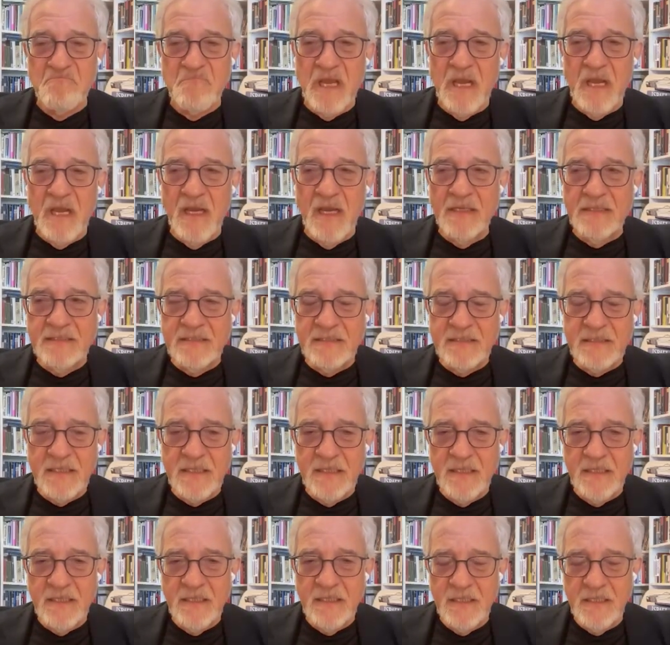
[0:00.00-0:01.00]
I'd
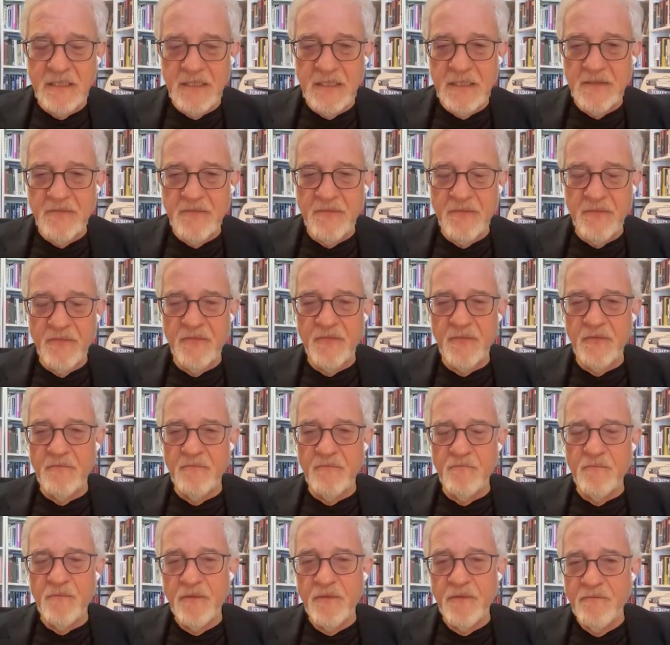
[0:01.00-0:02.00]
say,
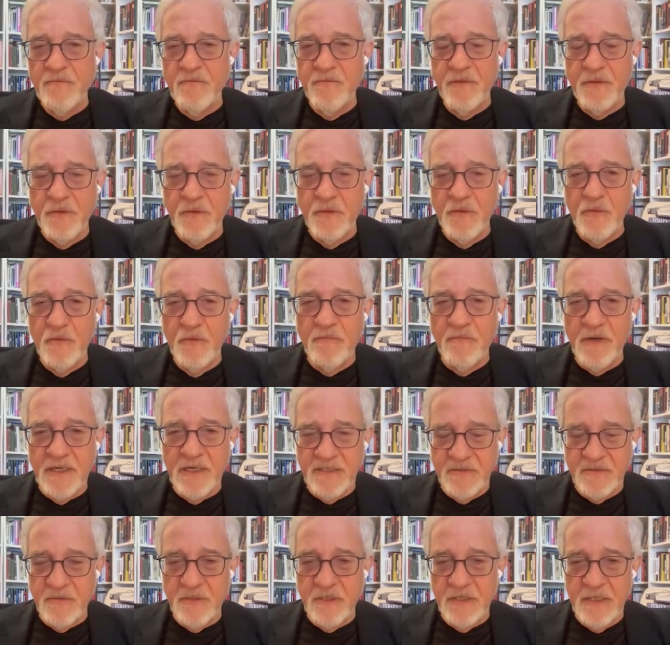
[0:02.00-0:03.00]
the view by
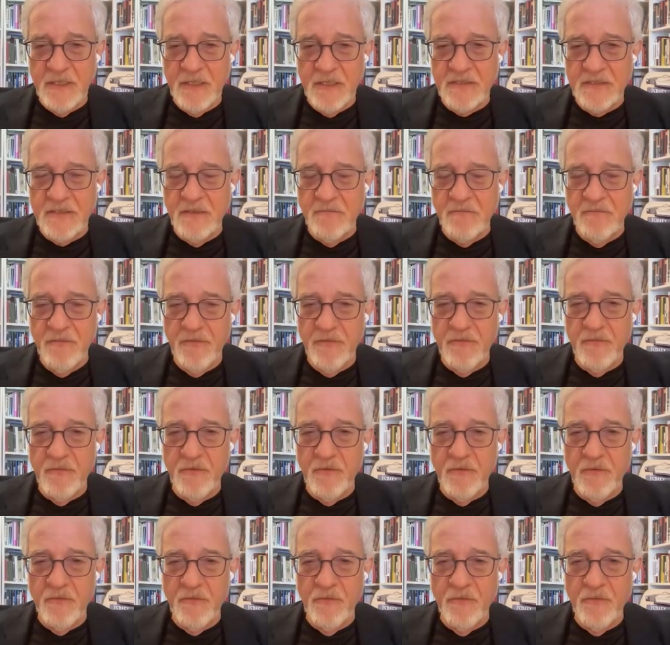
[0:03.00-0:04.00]
Israelis of their
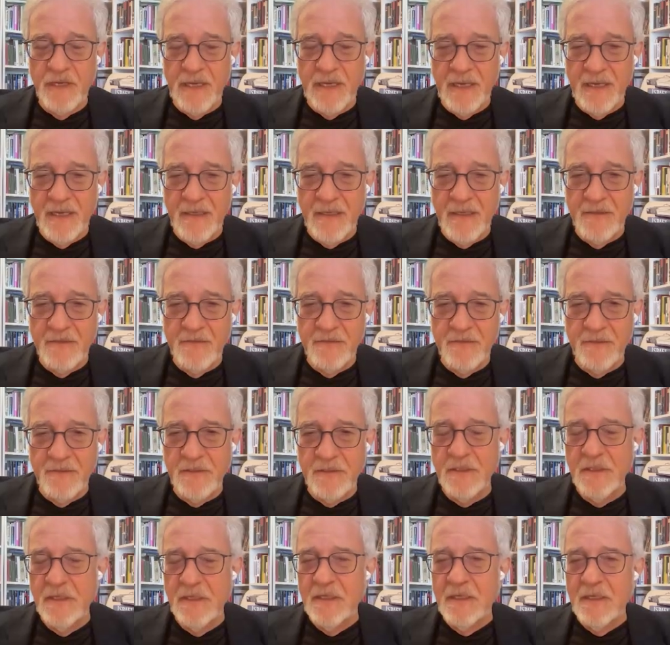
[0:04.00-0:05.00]
own reality
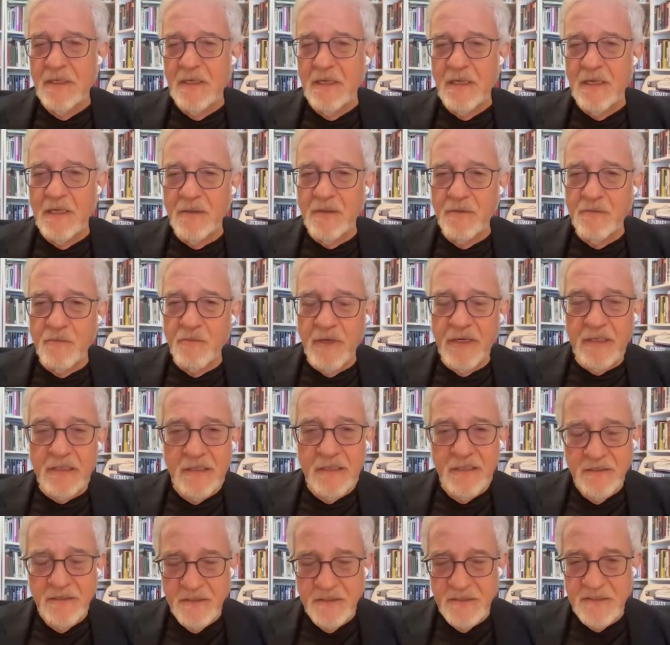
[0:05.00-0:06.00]

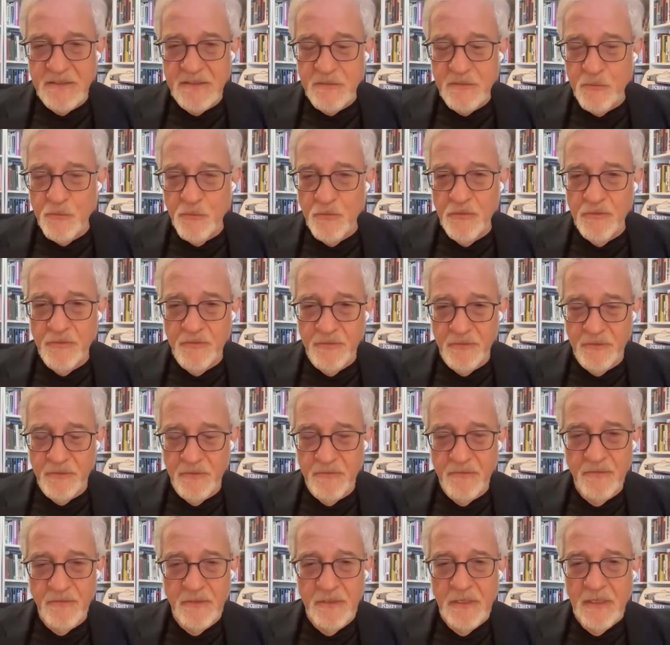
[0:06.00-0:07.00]
greatly
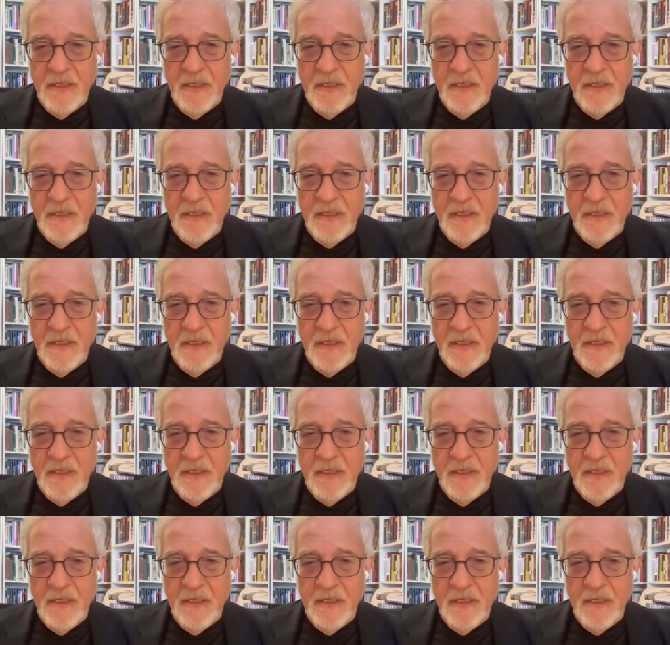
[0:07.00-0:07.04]
distorted.